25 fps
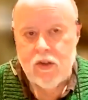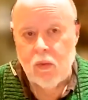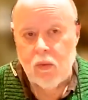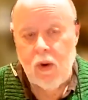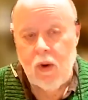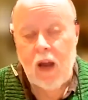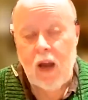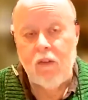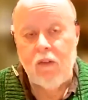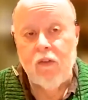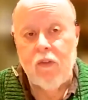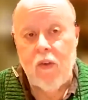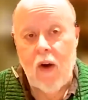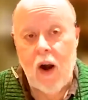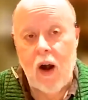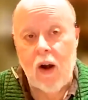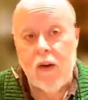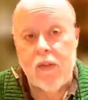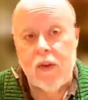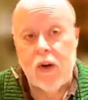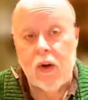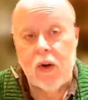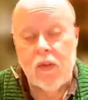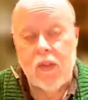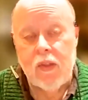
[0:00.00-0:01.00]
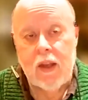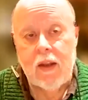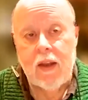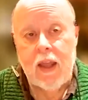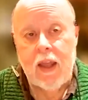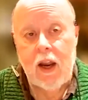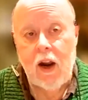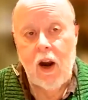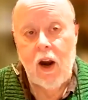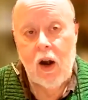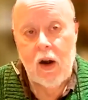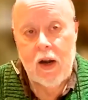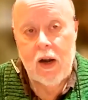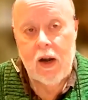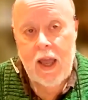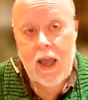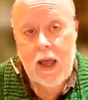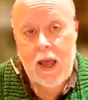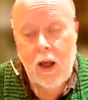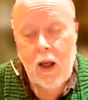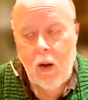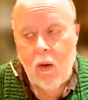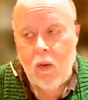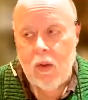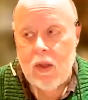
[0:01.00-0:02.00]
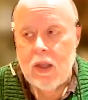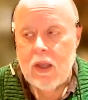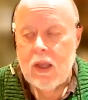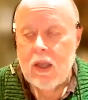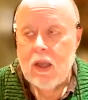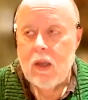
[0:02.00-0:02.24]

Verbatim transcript: to run farther than they are now,